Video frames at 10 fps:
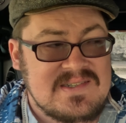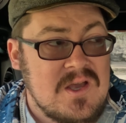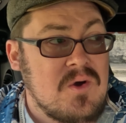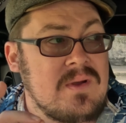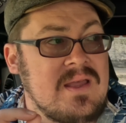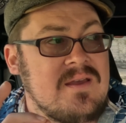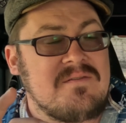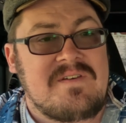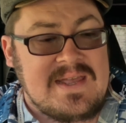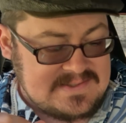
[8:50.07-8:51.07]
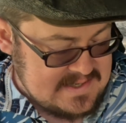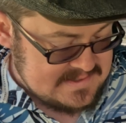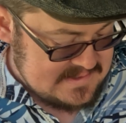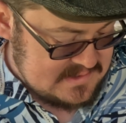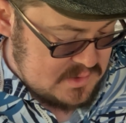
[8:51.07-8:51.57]
So
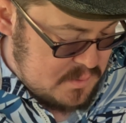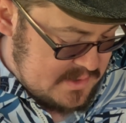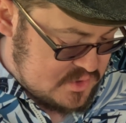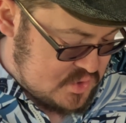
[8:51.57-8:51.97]
fantastic. So we're gonna